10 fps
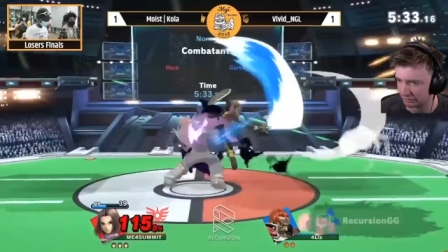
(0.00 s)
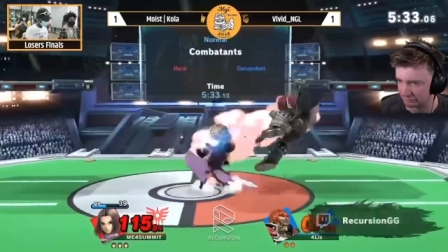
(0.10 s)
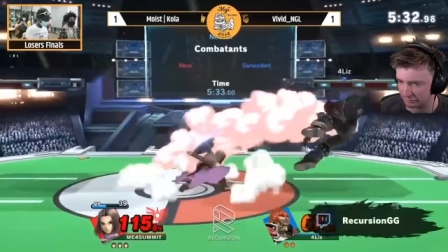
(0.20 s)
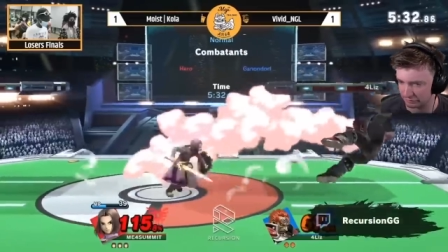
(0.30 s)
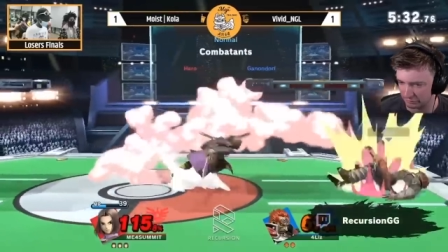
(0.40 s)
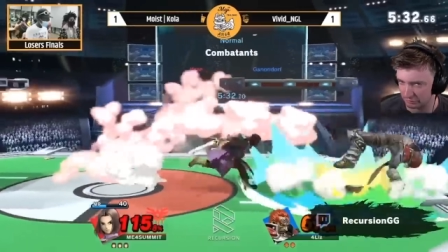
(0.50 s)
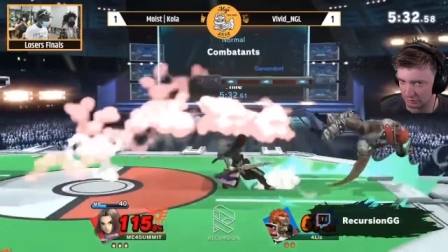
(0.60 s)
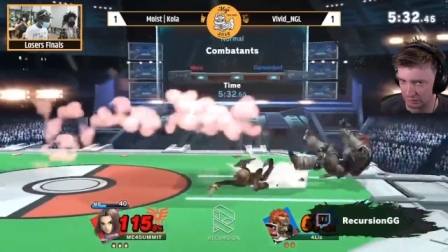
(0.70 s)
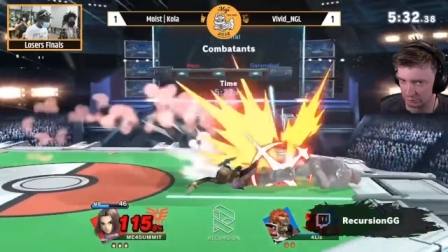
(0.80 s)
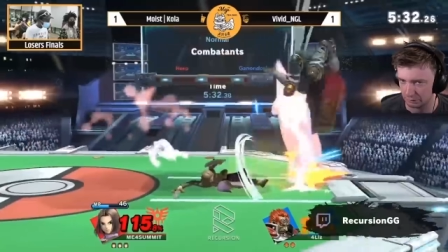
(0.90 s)
next.
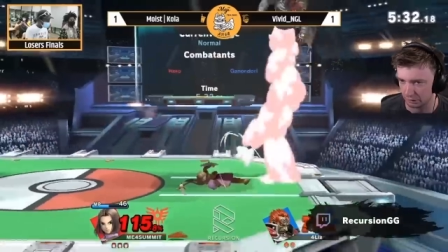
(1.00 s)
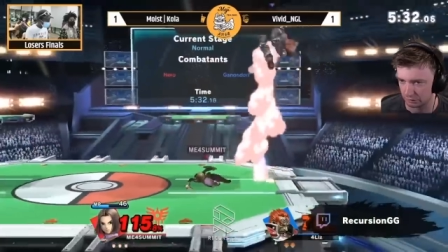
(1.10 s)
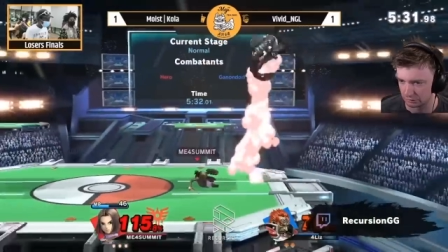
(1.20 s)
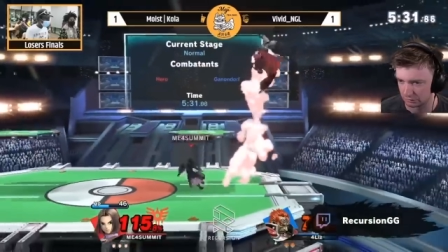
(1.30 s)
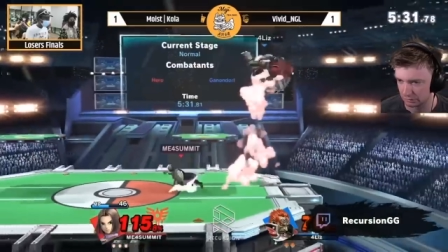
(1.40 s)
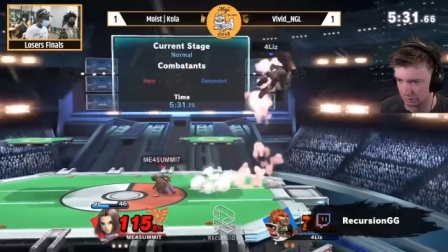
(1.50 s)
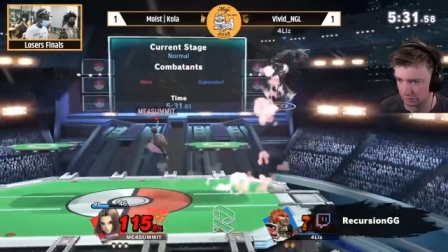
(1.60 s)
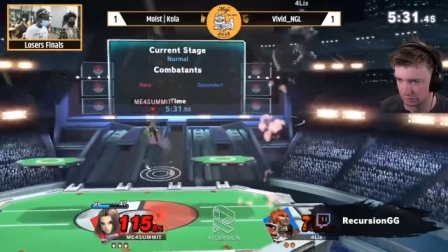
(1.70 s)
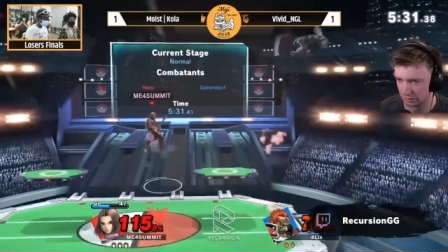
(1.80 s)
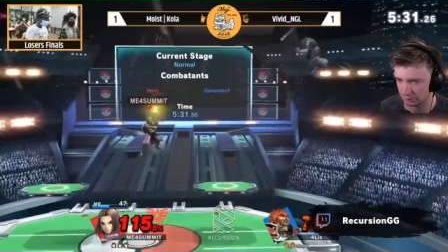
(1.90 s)
Here we go.
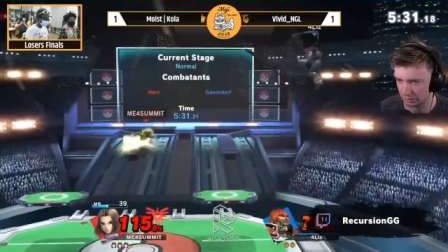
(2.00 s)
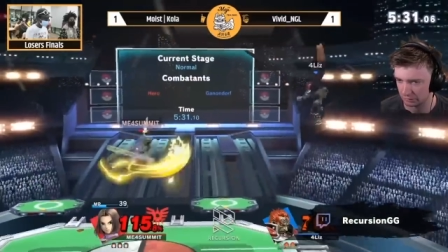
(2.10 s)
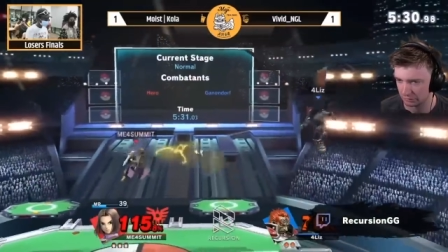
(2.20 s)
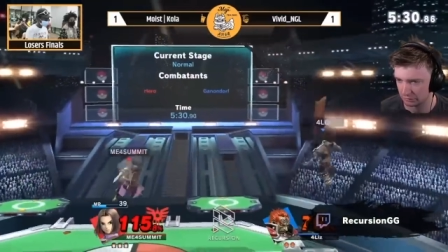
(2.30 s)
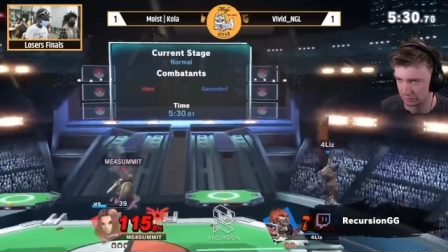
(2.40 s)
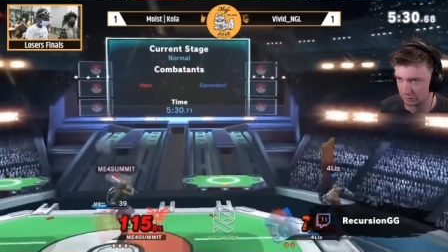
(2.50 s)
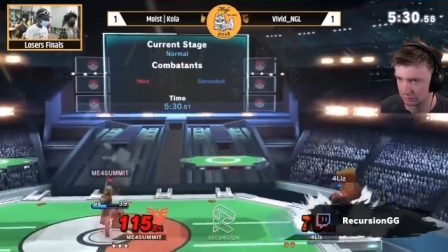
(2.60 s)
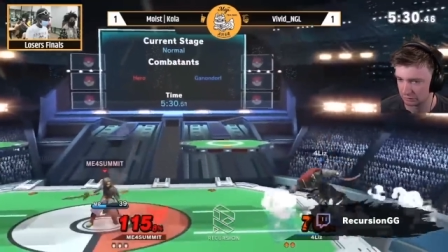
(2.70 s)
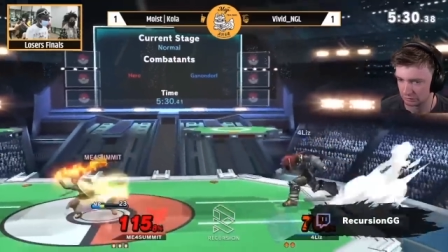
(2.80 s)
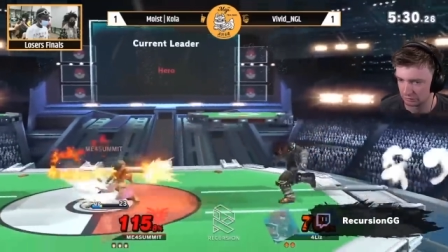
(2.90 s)
Come on. Tech gets
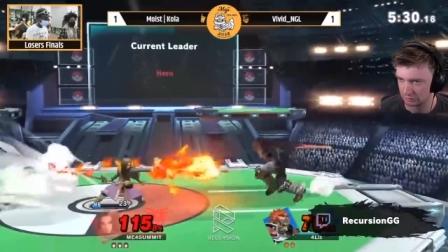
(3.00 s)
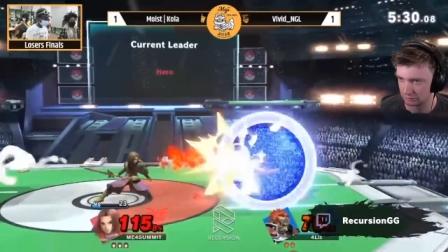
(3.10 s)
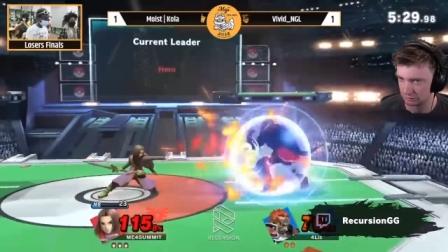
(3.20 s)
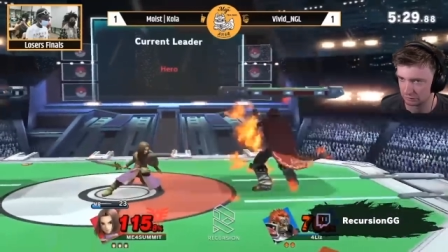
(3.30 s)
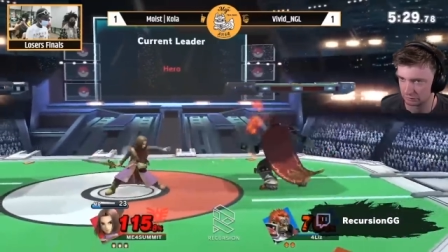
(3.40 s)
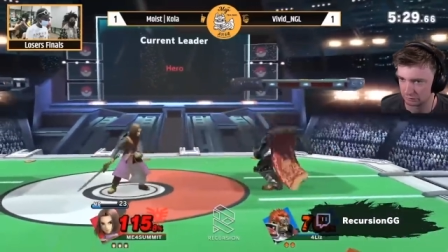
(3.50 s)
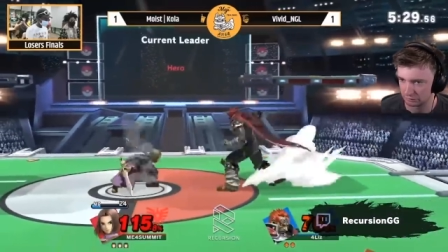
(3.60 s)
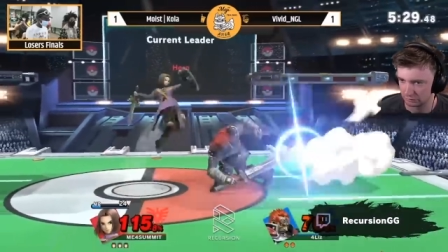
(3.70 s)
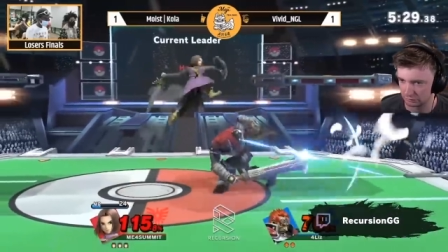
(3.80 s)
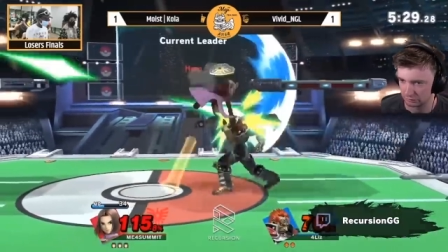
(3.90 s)
the down air punish,
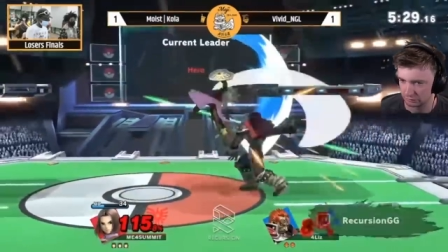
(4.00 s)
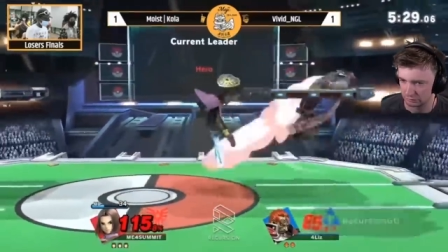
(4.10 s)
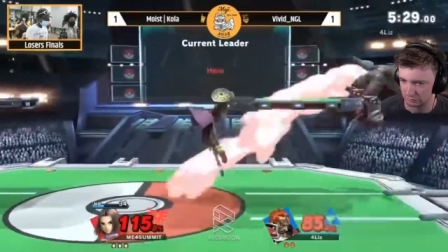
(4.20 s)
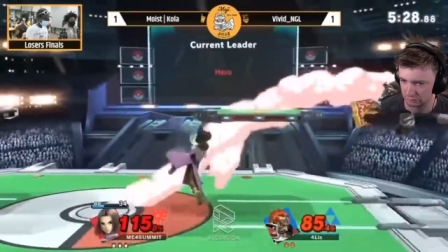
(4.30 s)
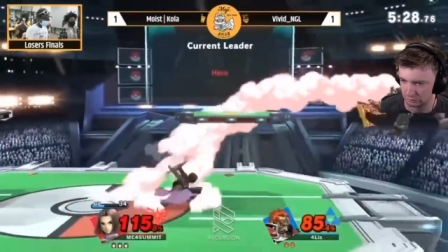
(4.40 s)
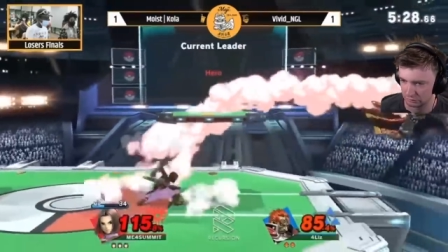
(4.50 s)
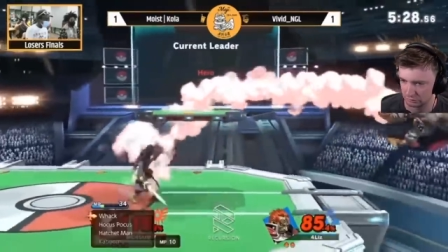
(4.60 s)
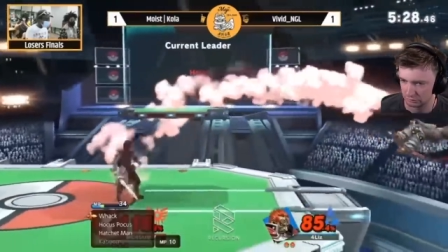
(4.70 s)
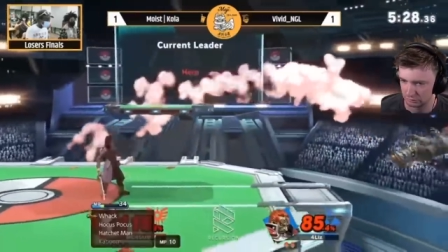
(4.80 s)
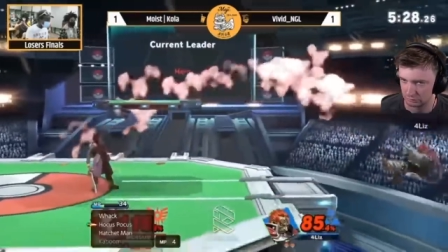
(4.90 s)
down tilt punish,
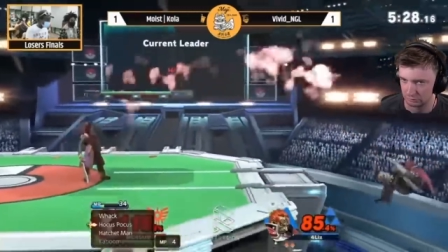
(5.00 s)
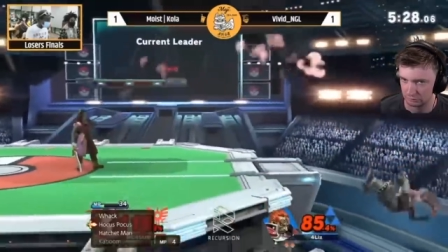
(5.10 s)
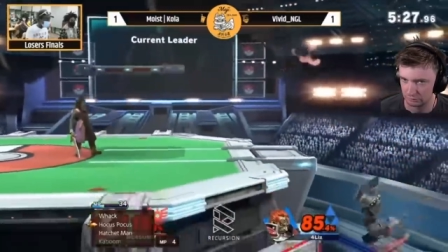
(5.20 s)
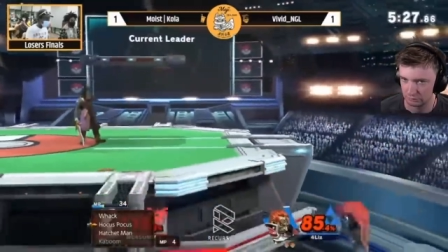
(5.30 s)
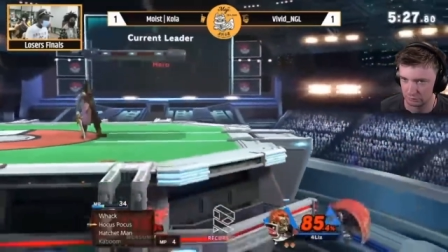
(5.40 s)
sorry. Oh,